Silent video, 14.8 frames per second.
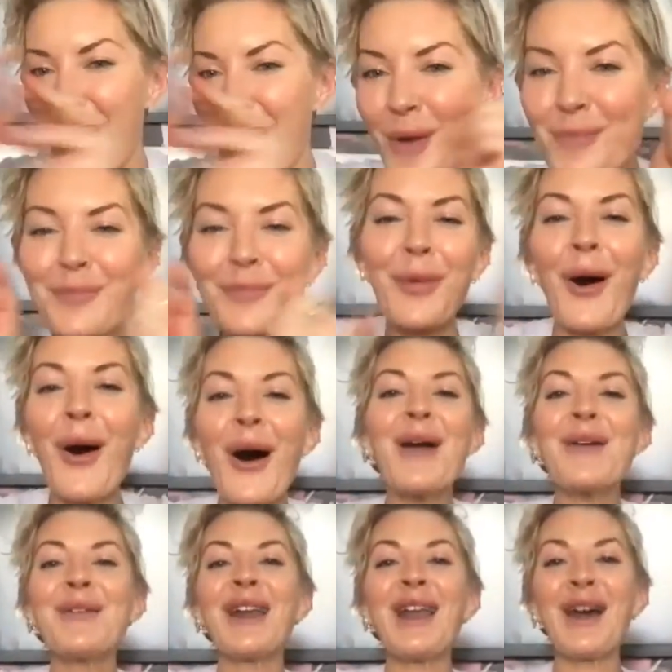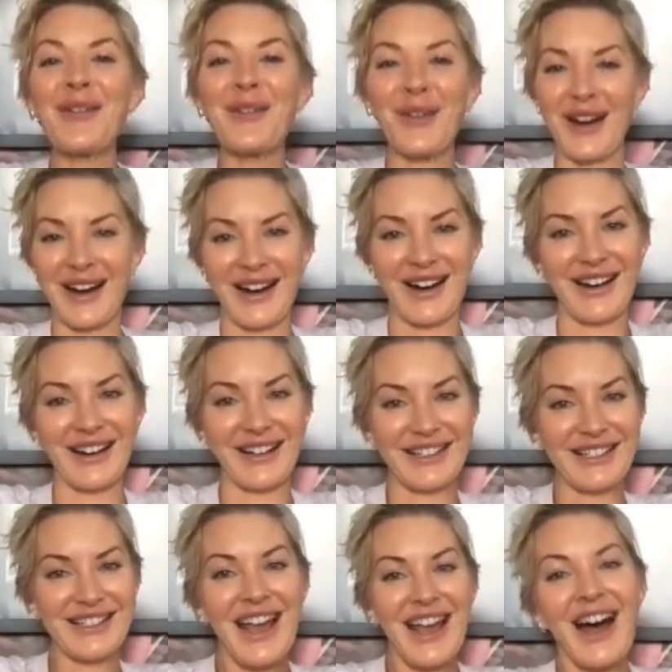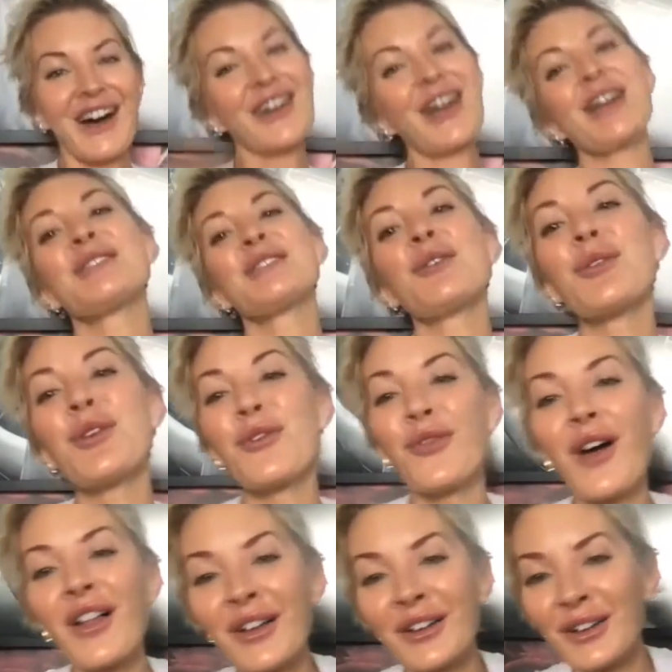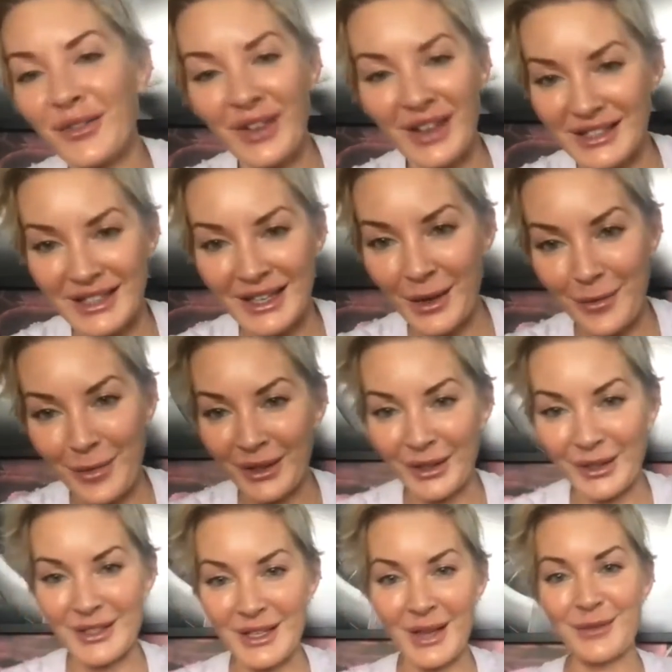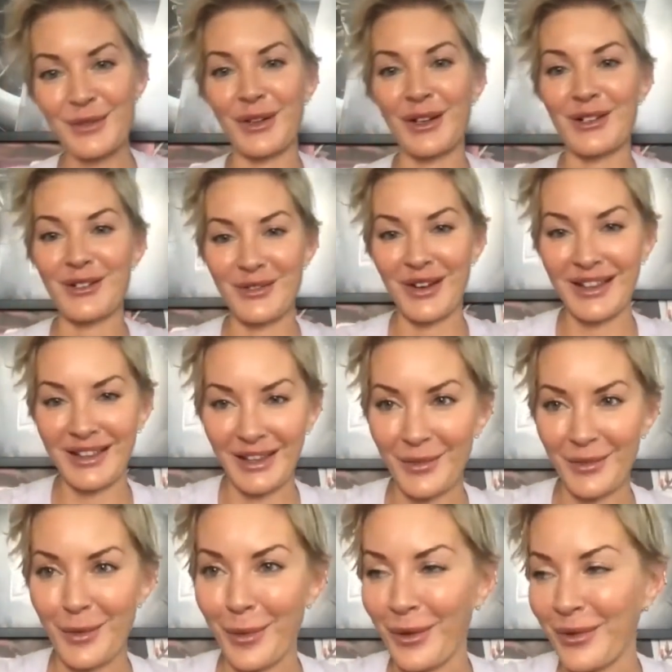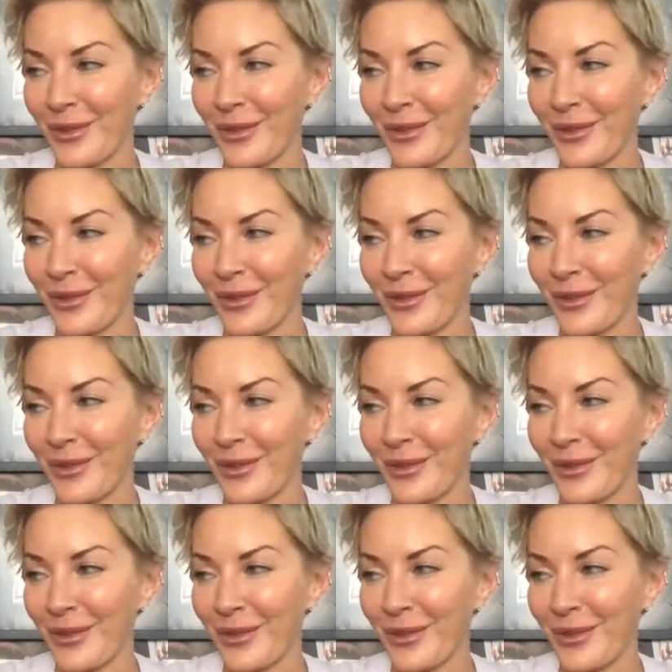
oh boy, when it works. Okay, so you fall on your face like a billion times first, right? Like we both.